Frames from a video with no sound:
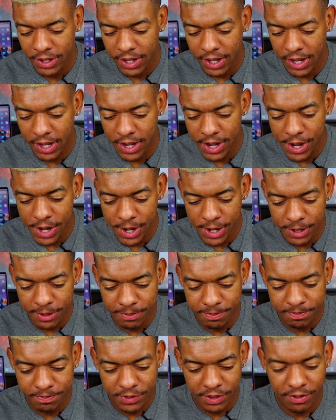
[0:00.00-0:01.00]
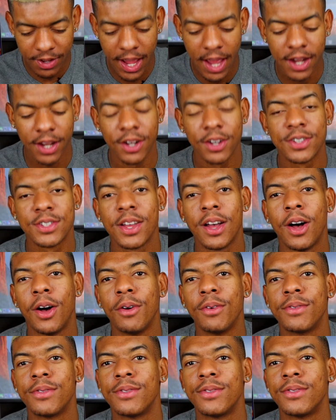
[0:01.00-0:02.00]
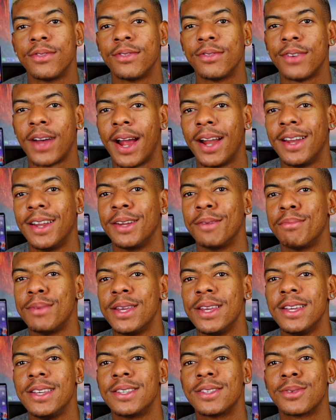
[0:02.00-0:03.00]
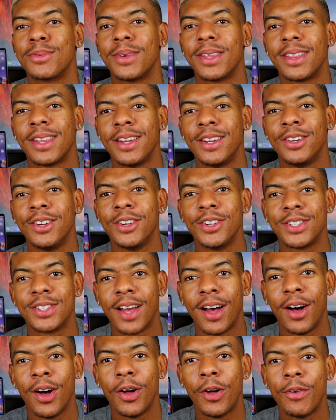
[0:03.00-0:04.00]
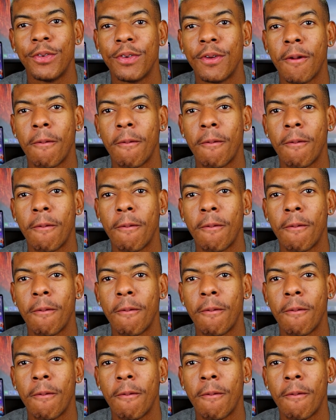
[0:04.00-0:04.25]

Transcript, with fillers: um, finding yourself, finding peace within yourself?